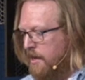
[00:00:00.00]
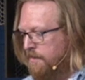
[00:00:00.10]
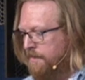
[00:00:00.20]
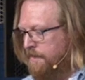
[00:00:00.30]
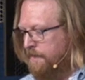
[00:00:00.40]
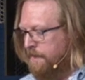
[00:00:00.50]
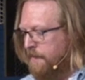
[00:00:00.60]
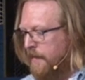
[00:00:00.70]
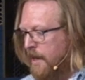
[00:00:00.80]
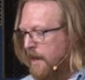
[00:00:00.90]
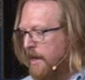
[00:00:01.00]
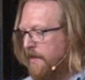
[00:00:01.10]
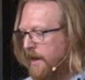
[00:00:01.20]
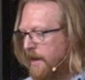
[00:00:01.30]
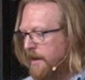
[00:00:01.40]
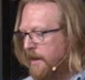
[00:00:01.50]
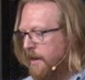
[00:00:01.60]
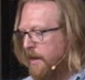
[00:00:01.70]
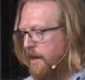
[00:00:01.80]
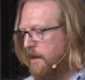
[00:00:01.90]
And
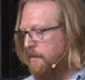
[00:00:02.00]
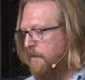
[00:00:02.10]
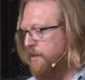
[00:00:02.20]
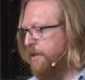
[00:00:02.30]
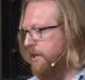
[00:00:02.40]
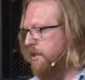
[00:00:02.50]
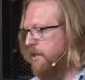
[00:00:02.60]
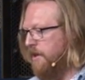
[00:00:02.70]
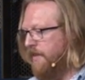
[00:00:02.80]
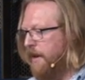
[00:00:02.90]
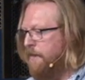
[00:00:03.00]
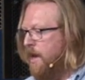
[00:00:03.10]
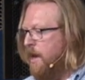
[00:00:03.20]
then it returns all of that.